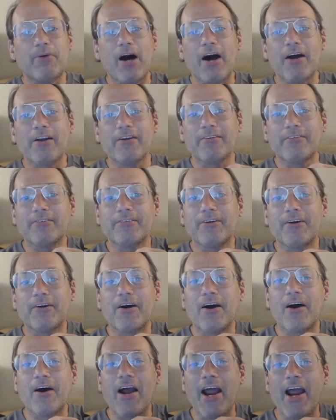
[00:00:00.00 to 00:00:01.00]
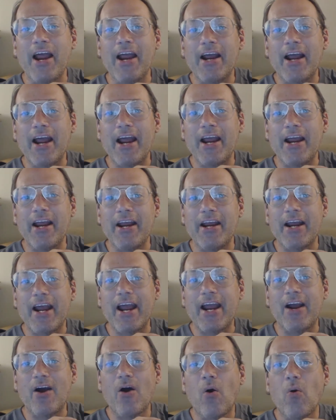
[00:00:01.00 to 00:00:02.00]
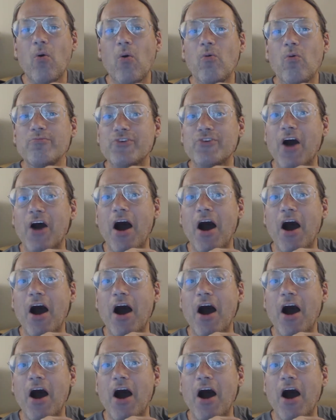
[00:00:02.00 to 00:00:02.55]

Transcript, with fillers: But a, a, a home